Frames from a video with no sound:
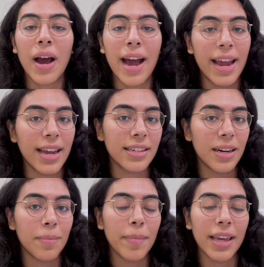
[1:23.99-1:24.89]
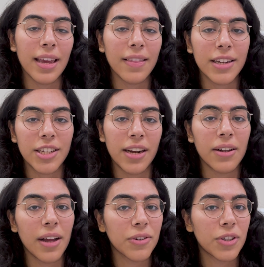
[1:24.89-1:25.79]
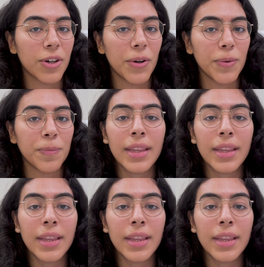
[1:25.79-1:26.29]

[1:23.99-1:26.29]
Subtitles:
I ended up making the channel outro.